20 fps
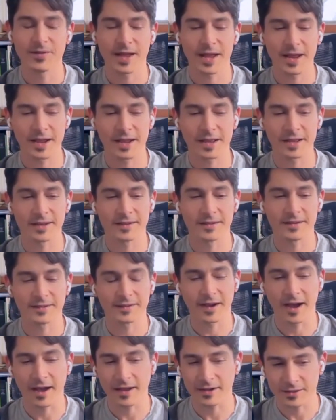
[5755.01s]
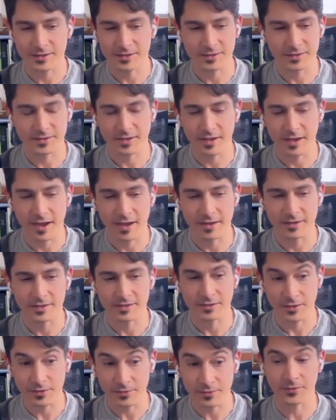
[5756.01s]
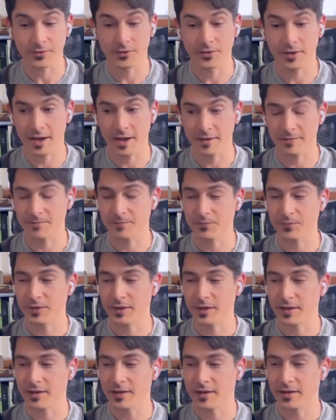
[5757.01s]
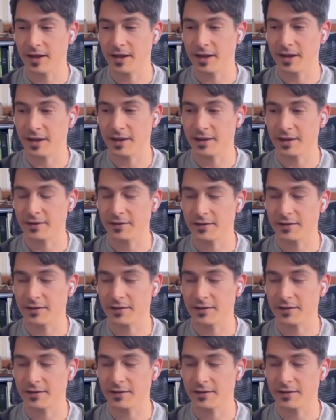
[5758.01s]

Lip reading: and I just live for that. And